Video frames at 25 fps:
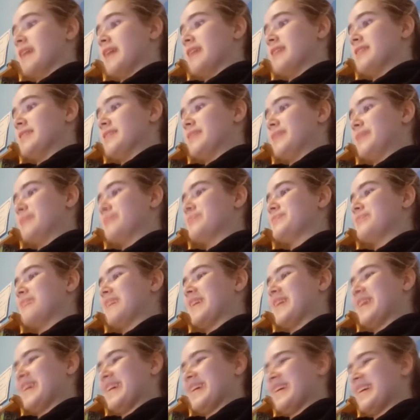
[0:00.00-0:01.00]
That's
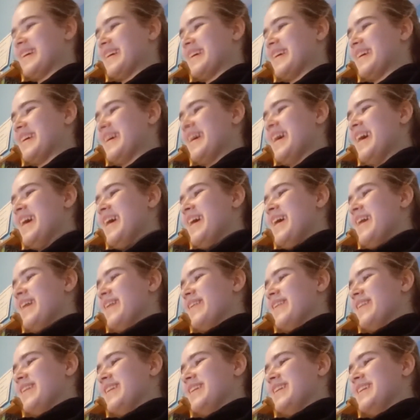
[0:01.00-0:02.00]
it.
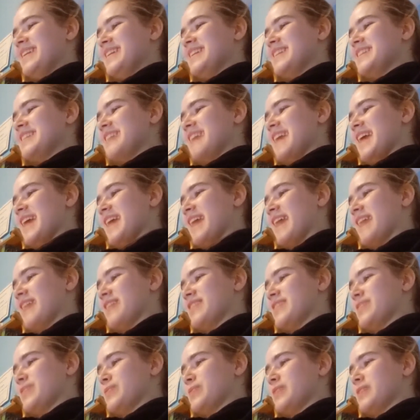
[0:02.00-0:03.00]
We needed to get
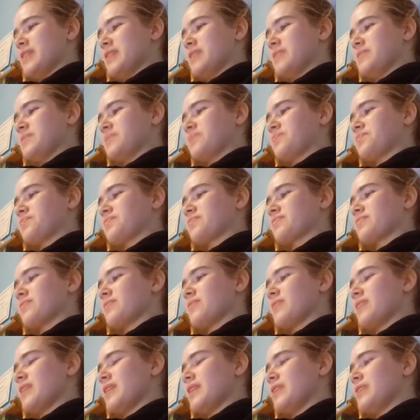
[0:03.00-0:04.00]
out of this place.
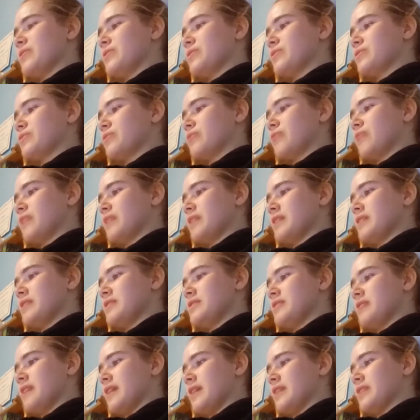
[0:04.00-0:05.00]
It was a
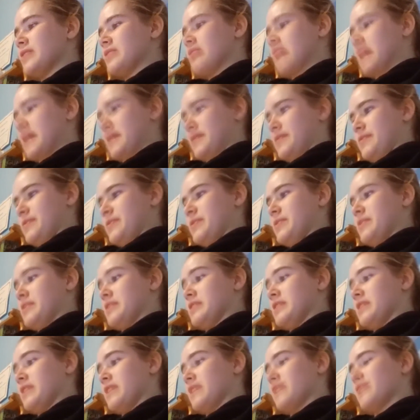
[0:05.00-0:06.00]
run downtown that
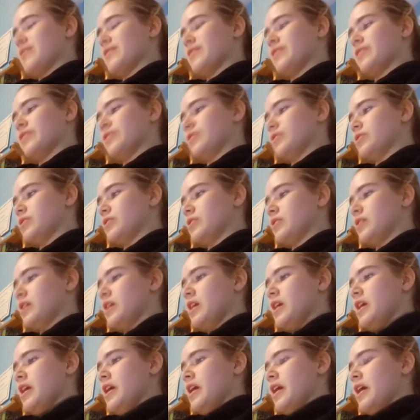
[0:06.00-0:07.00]
we had taken refuge in.
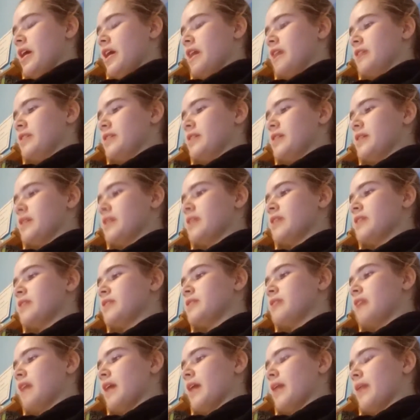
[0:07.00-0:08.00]
I had
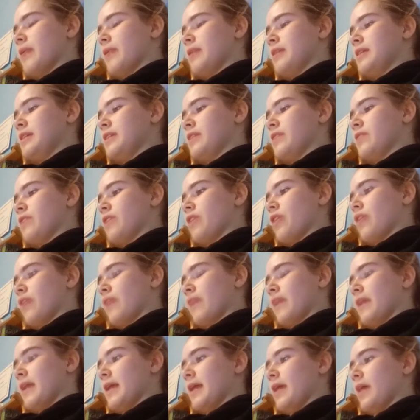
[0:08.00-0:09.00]
decided today I would leave and
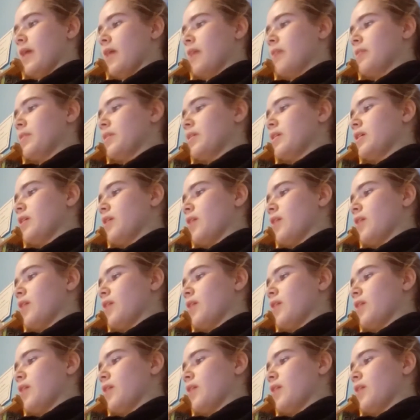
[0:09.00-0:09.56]
go find help.